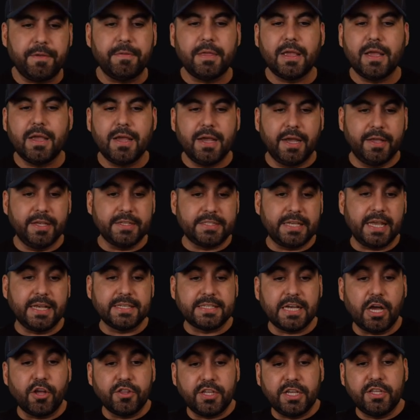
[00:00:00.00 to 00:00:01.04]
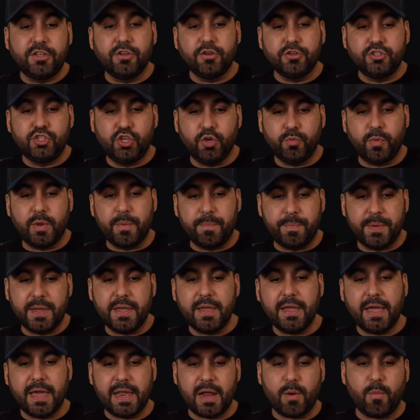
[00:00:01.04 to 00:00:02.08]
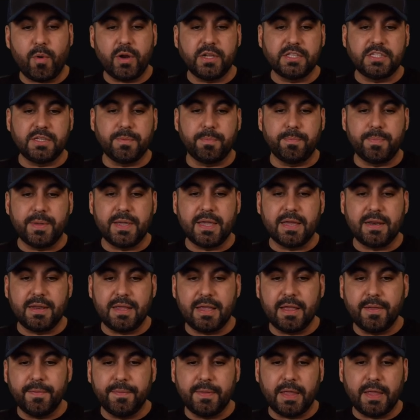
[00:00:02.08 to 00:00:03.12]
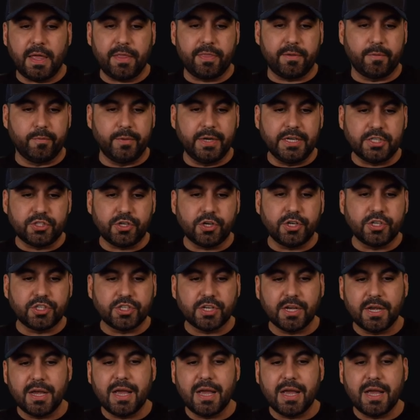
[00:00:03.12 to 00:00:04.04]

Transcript: In this case, how detailed should we be? And I want it to be an in-depth research.